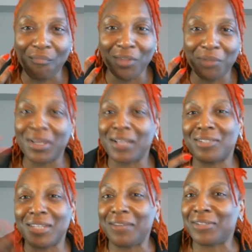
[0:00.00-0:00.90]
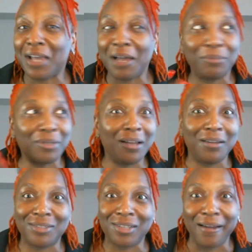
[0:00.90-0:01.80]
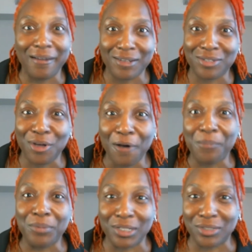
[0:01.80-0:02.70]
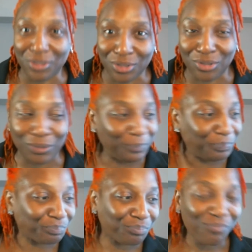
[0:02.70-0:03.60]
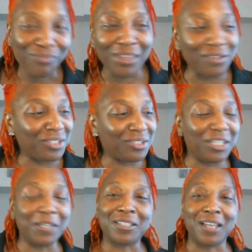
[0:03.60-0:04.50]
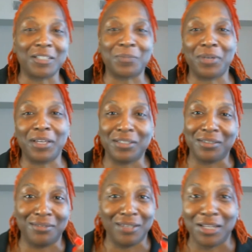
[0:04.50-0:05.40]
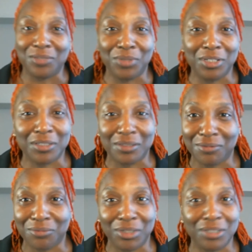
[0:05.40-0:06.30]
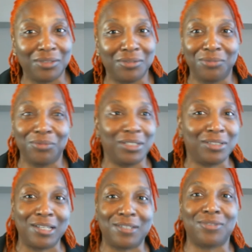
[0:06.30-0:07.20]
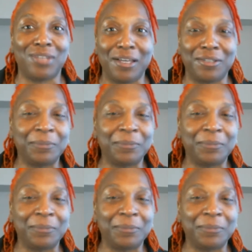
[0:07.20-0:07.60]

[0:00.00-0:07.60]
But at the same time, kind of it's kind of it's dope because this is this detox spray is, does what is what is what it says it does.